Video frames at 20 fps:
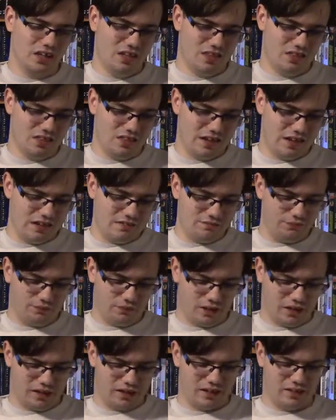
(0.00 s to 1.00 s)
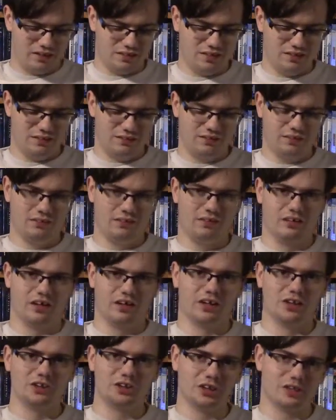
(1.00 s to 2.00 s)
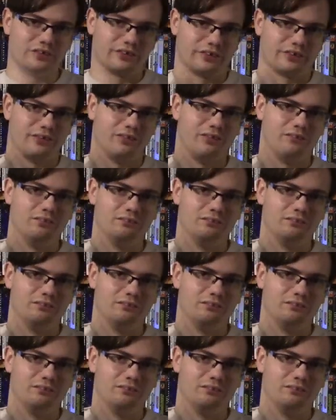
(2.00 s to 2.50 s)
they find a journal.